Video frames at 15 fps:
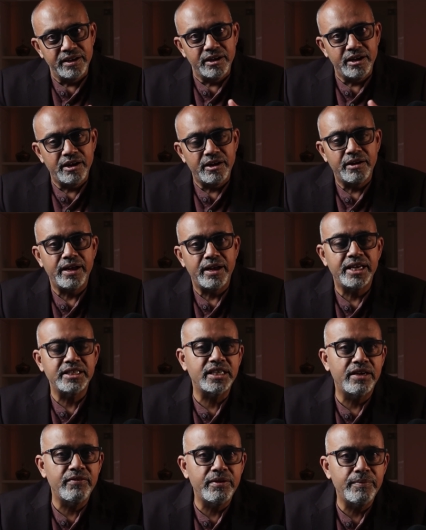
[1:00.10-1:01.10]
uh,
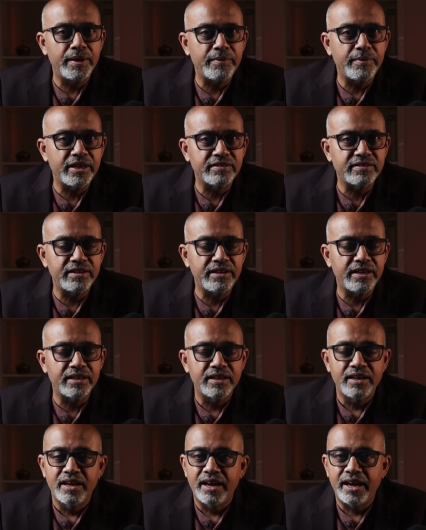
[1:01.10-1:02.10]
HIV may be resident,
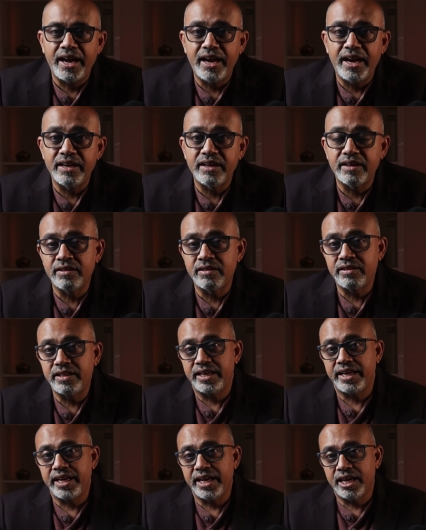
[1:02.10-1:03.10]
and uh, they
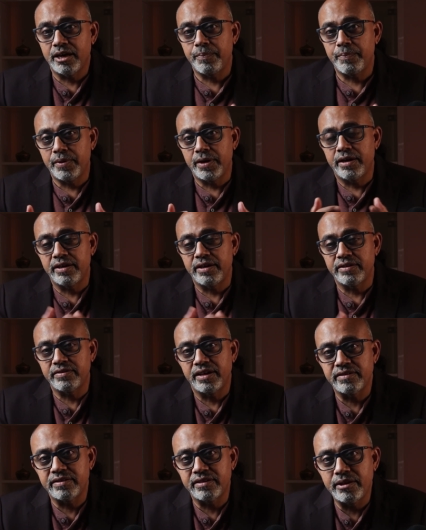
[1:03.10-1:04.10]
take up uh,
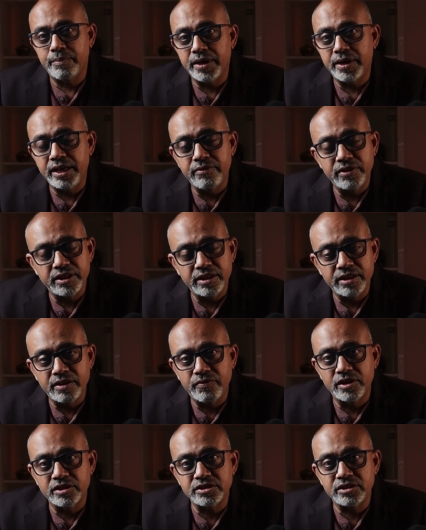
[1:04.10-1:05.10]
residence in the brain within the
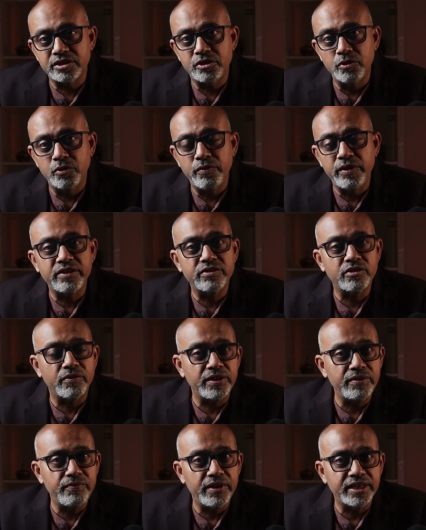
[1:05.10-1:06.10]
first two weeks of
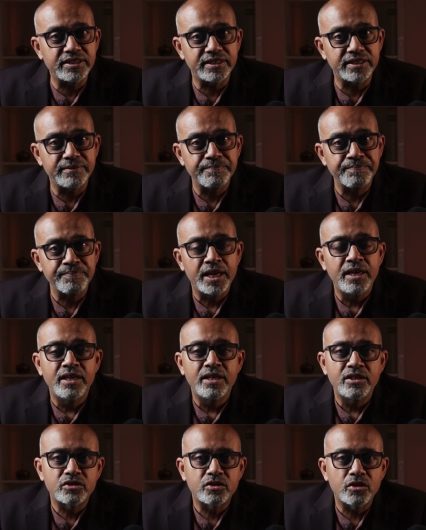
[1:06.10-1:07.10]
infection.
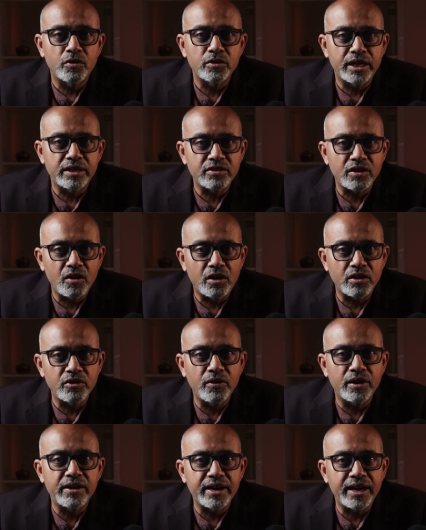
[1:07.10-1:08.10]
So there is a lot
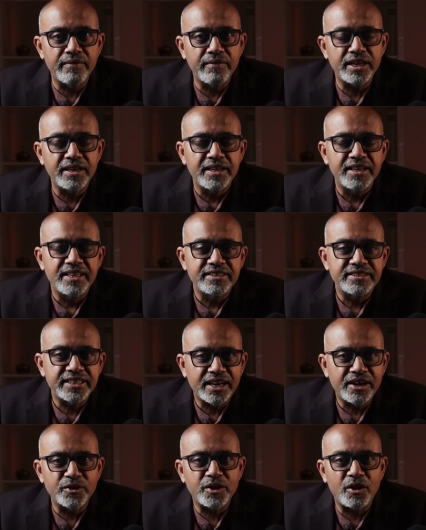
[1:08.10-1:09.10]
to unravel.
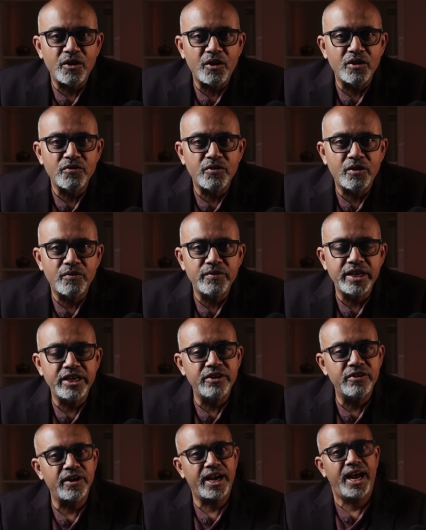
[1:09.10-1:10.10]
Check out the long form
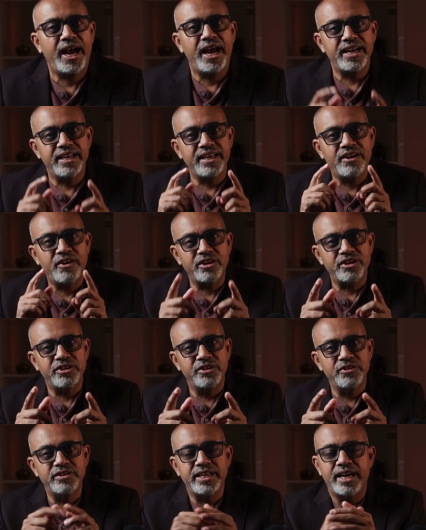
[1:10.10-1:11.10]
video, and in order to
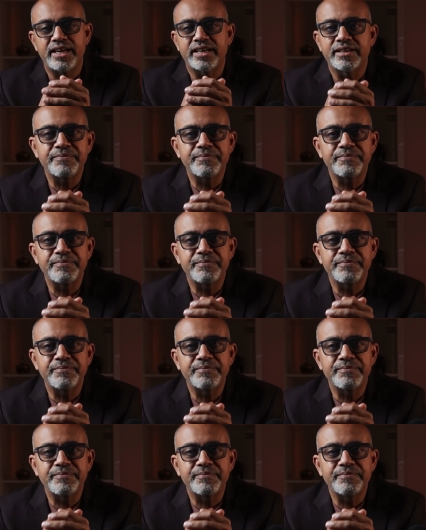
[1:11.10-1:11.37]
do that,